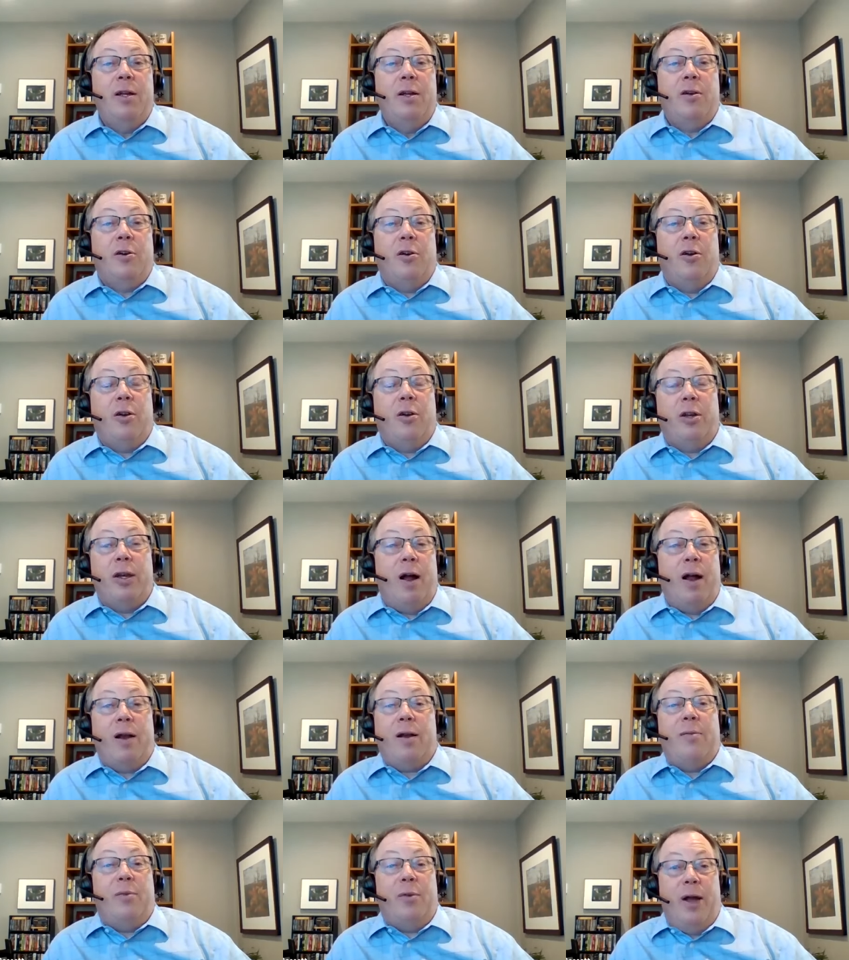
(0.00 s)
currently
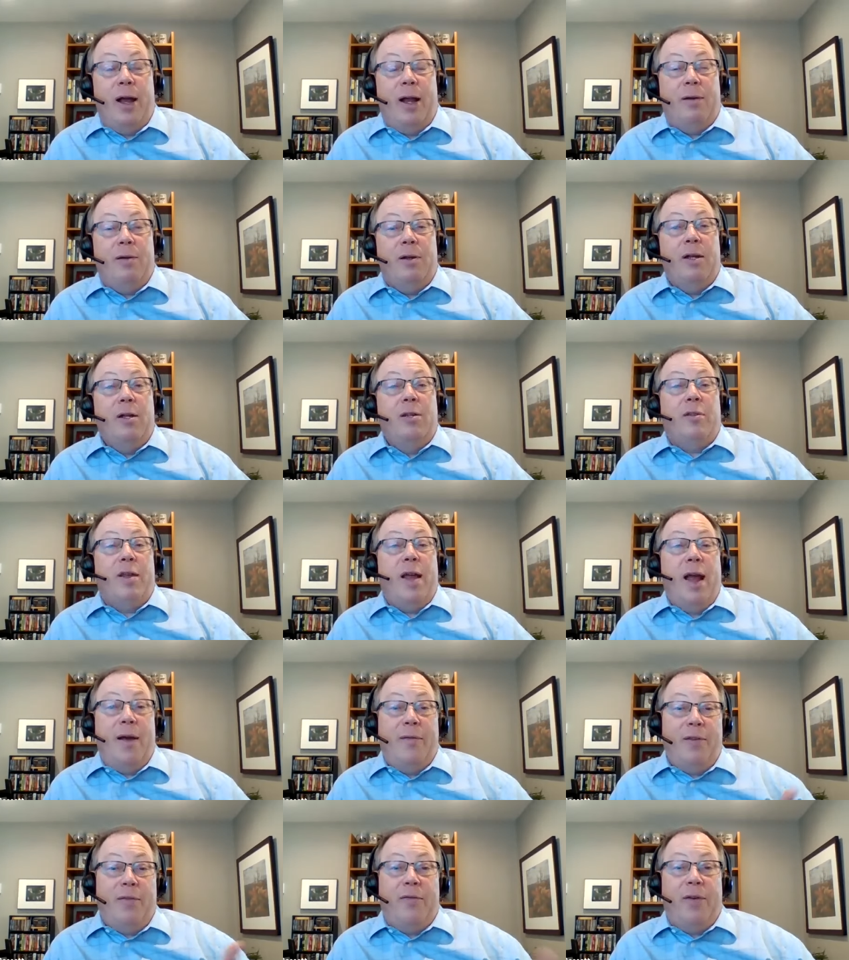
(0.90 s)
not compliant. So they
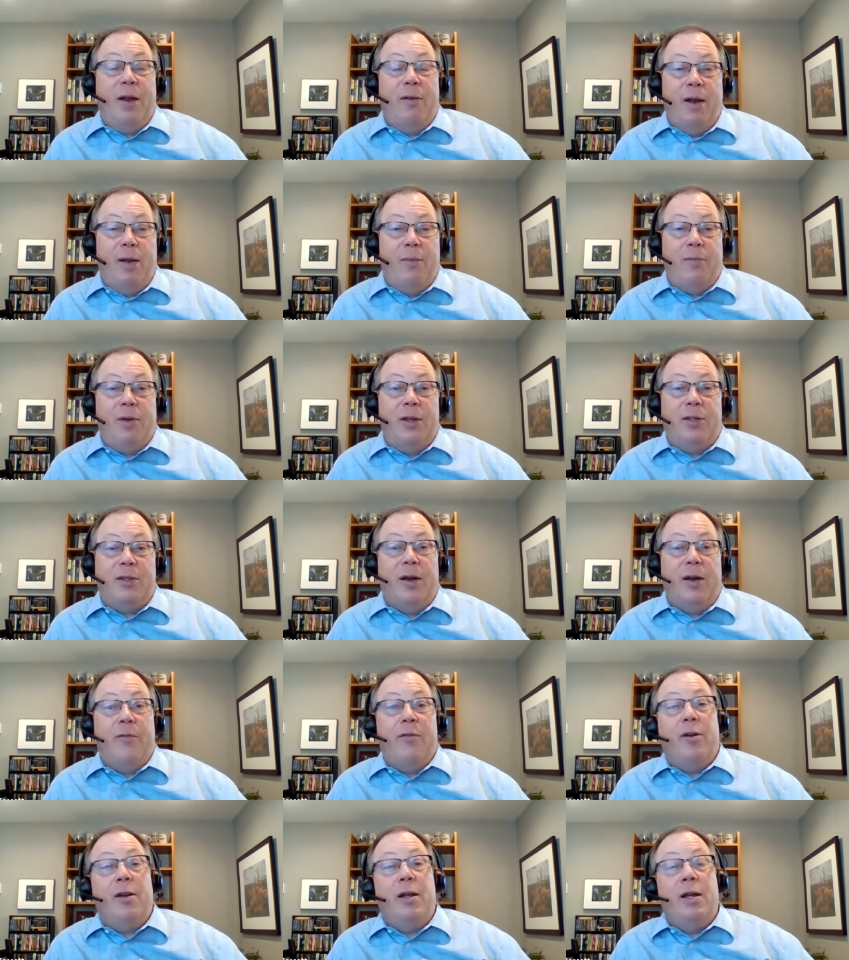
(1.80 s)
have the FedRAMP piece
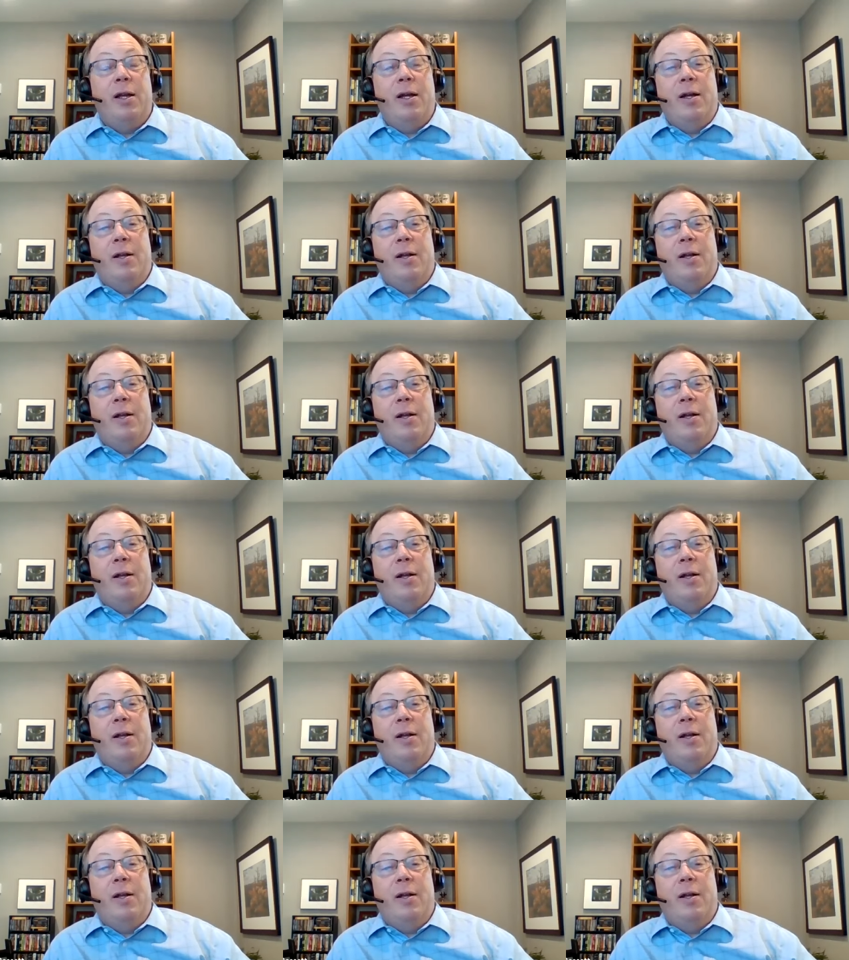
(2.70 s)
covered.